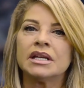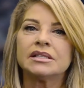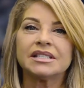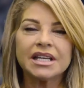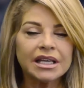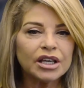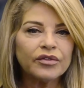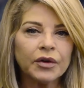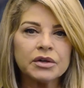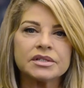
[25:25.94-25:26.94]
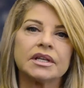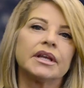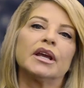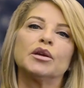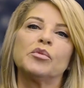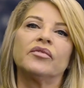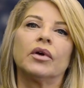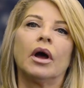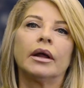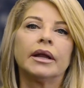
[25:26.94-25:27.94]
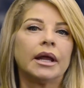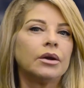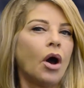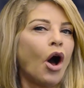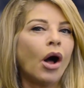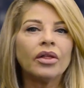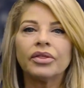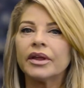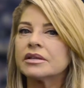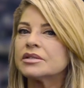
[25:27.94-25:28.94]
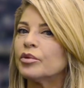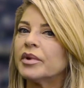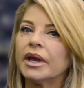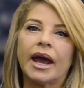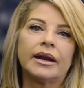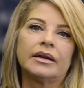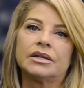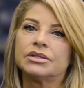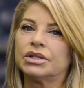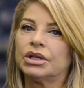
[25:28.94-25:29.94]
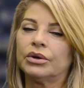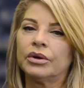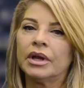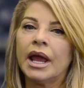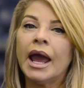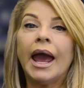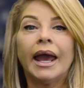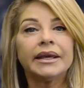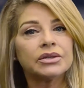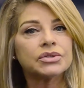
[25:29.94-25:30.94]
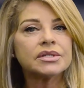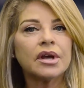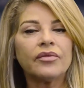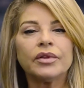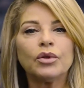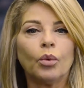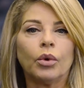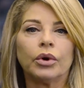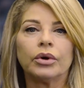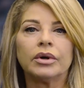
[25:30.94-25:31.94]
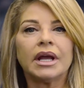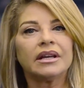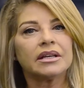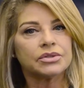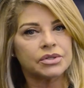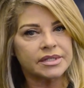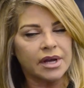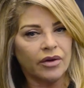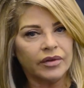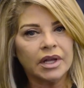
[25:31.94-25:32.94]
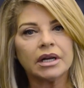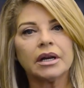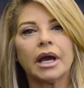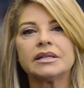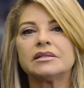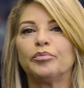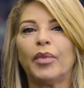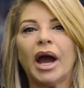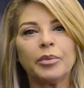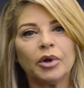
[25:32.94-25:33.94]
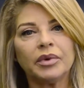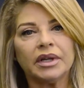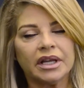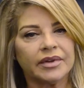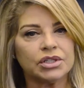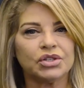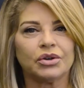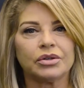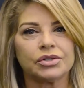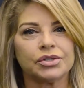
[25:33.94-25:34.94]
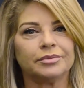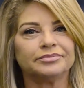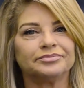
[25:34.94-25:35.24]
Seek ye first the kingdom of God, and all things will be added unto you. And get yourself in the Word and get yourself in a nice Bible-believing church.